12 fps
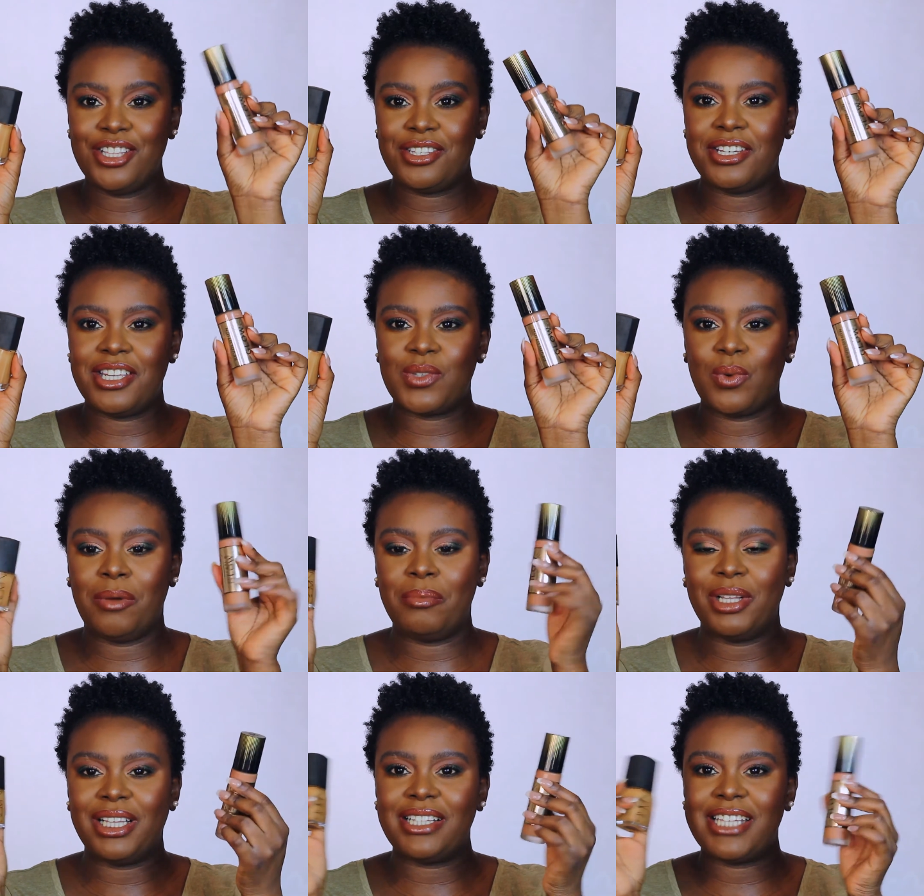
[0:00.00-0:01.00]
to this one,
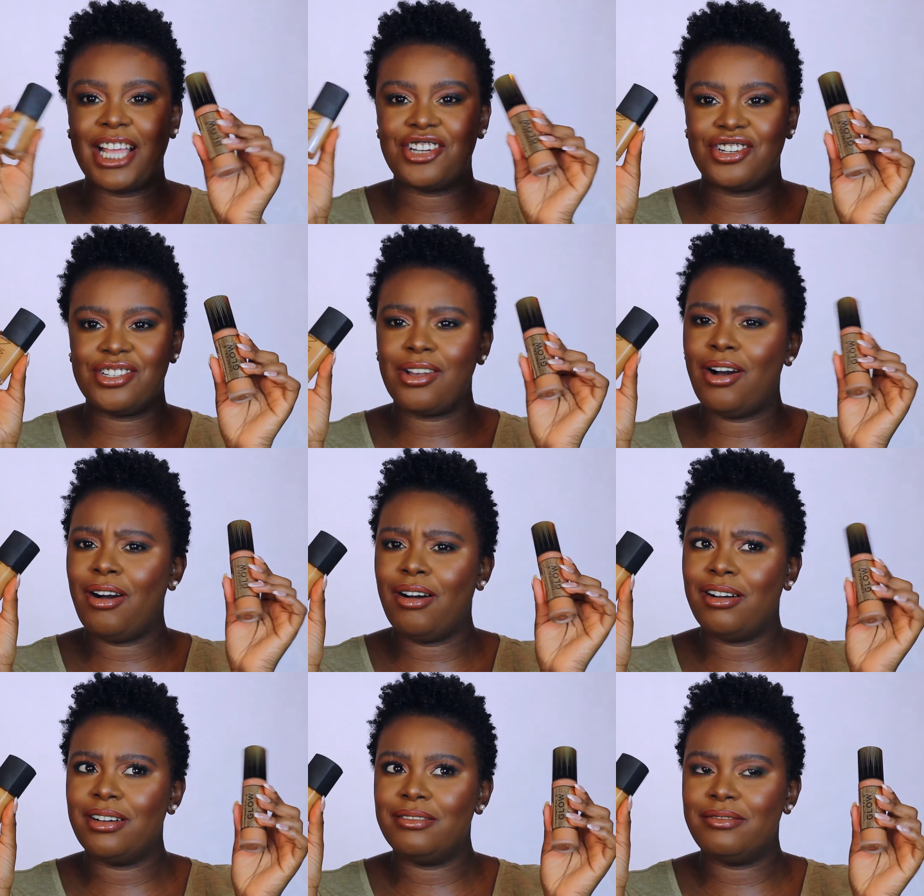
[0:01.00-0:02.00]
but the textures
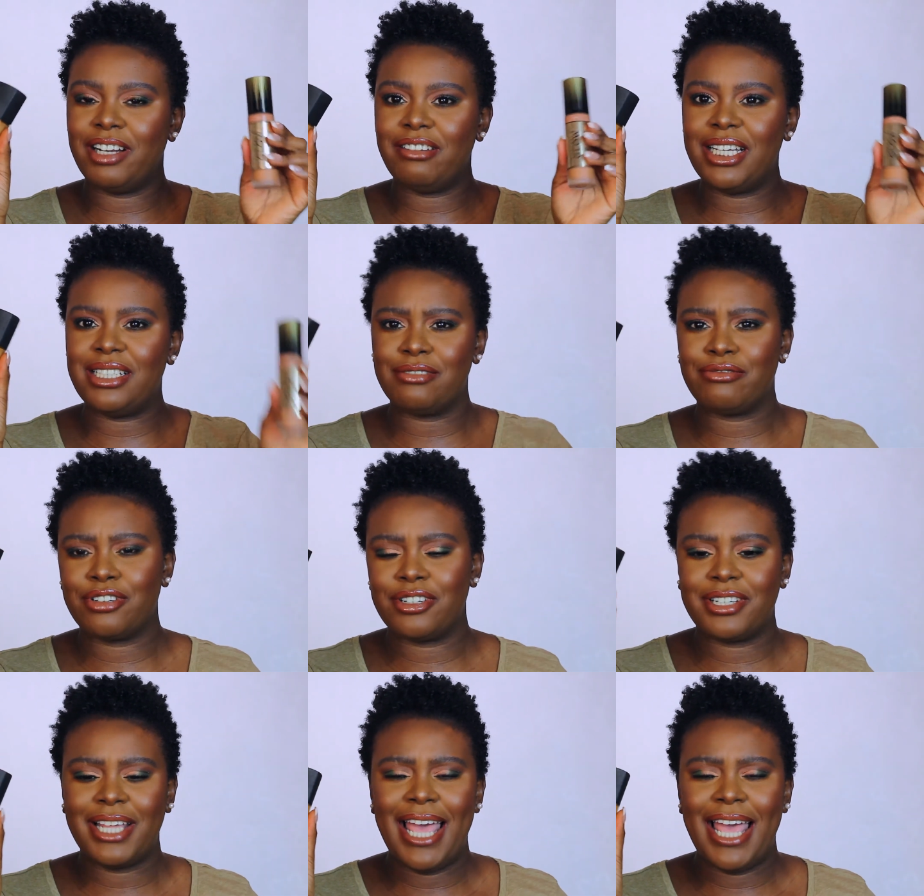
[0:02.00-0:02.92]
are very different,